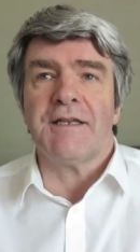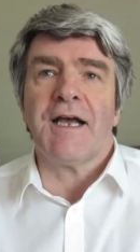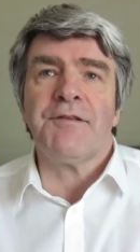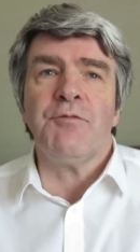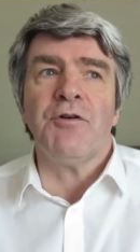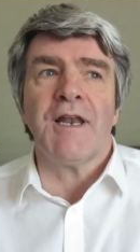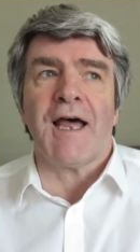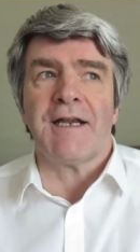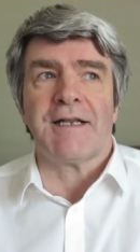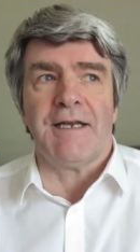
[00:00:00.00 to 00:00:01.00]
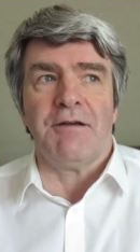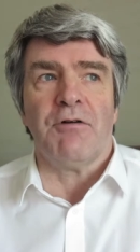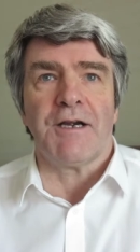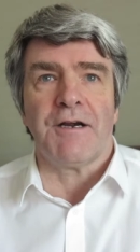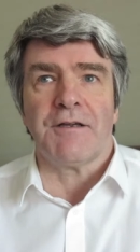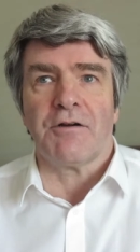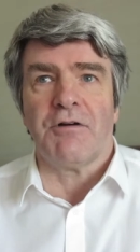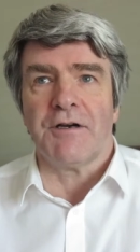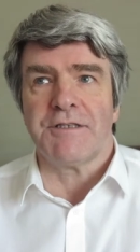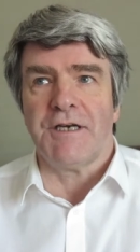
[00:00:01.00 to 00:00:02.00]
and that's more likely where the
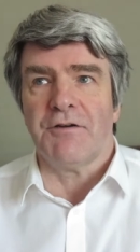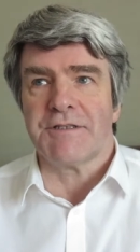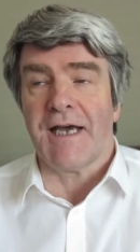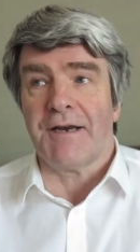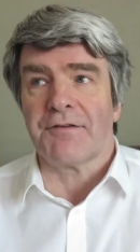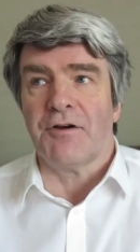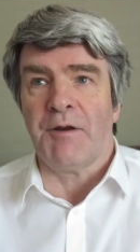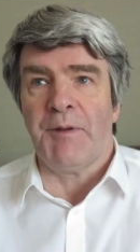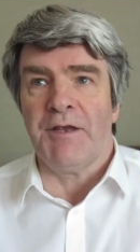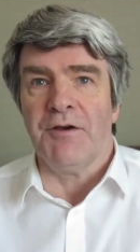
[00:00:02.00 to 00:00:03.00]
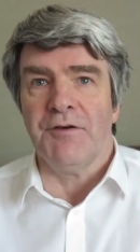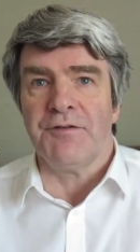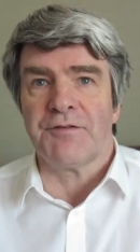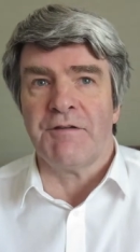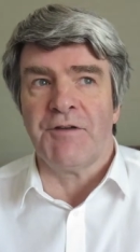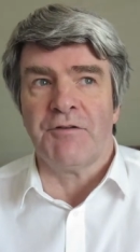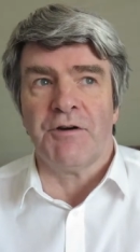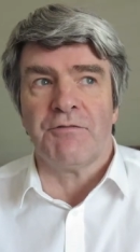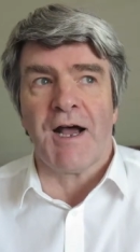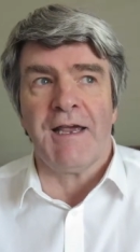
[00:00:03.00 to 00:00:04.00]
quarantine hotel is going to be used. If you
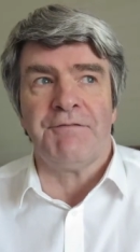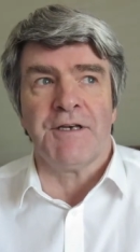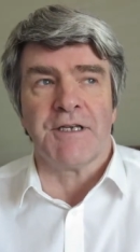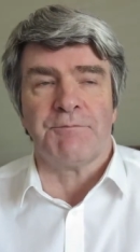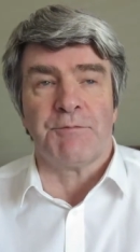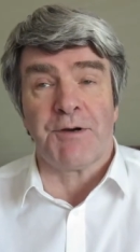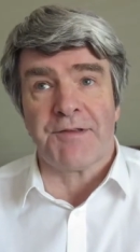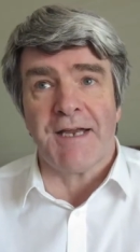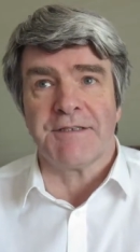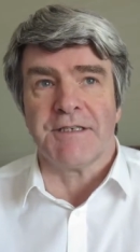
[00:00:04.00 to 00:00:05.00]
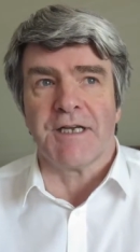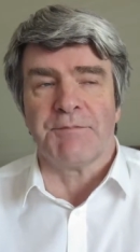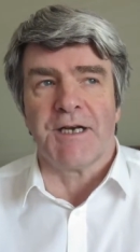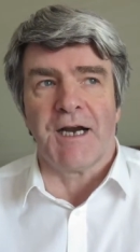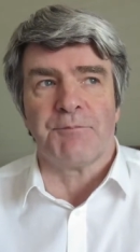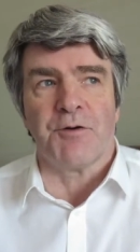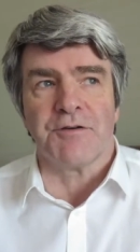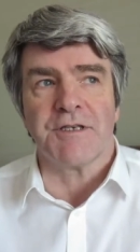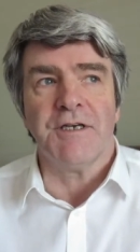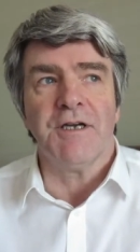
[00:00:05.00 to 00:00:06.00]
arrive in Dublin, present in Dublin
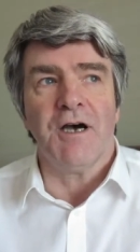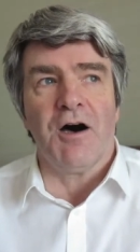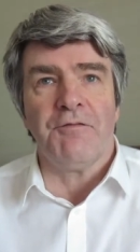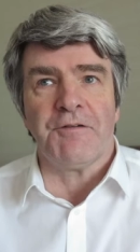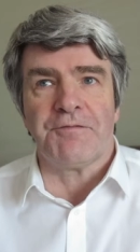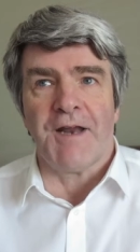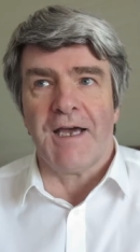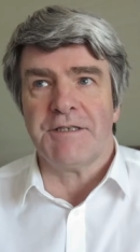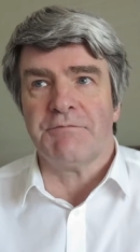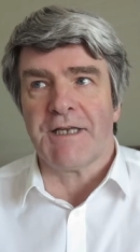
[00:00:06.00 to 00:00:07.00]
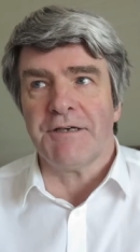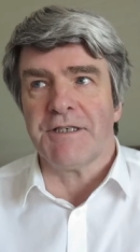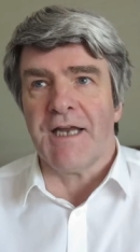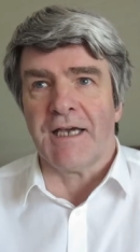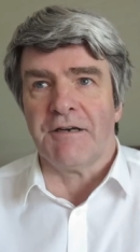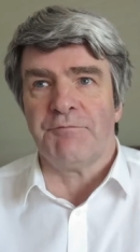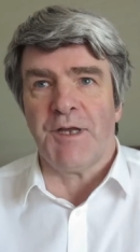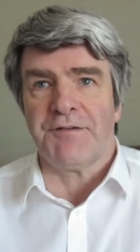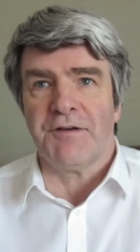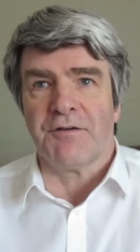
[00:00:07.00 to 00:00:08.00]
Airport off a flight without a negative
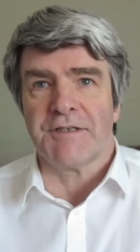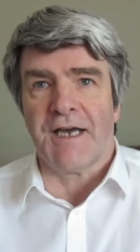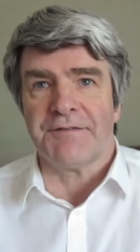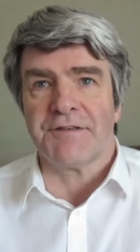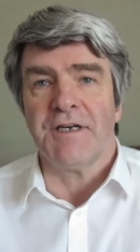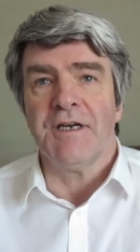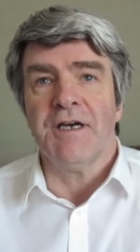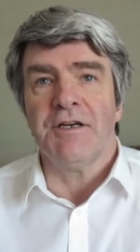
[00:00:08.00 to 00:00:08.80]
PCR test,